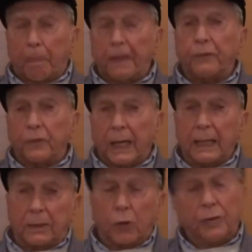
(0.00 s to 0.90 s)
different
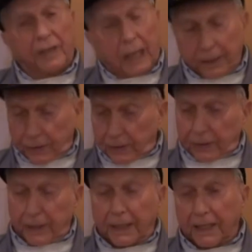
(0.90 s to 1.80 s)
islands. Oh, and I should
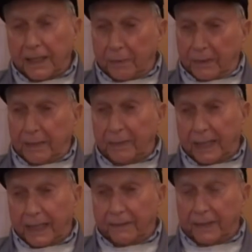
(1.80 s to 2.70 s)
tell another thing, but I
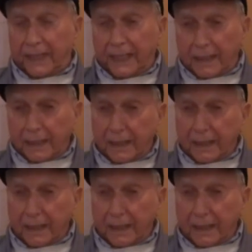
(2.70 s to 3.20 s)
never did.